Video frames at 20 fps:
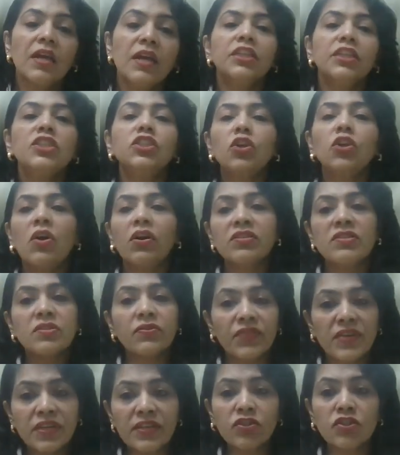The choice
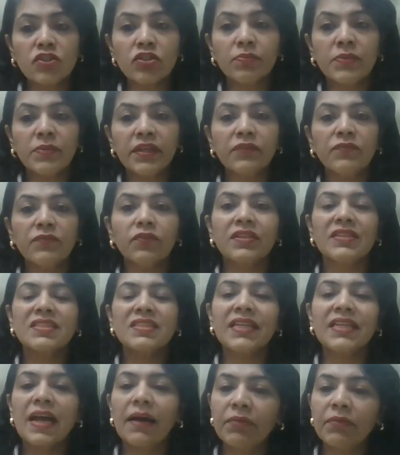of instrument for
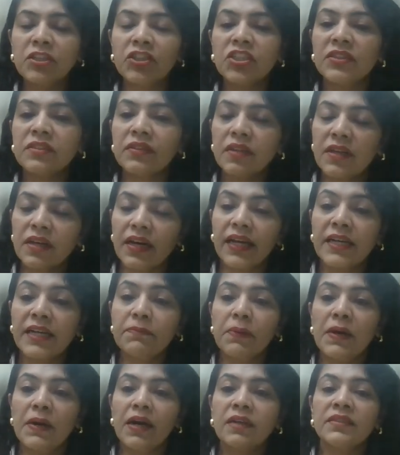establishing the glide
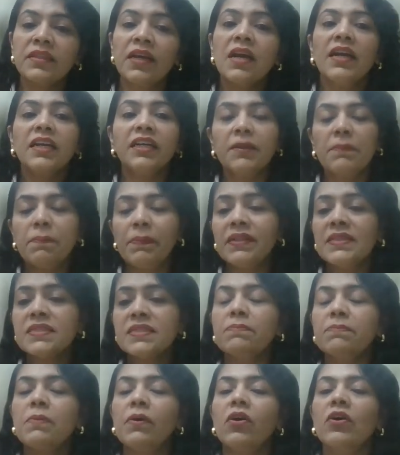path depends
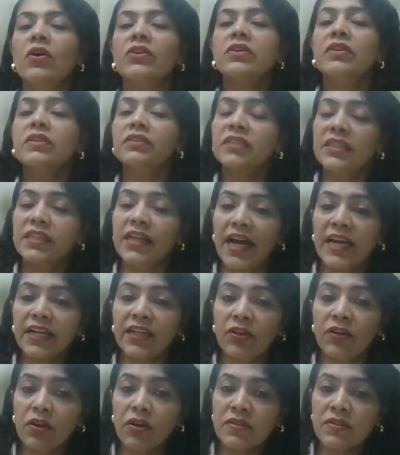upon the
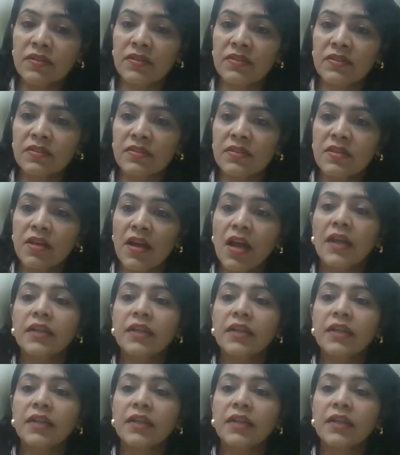diagnosis,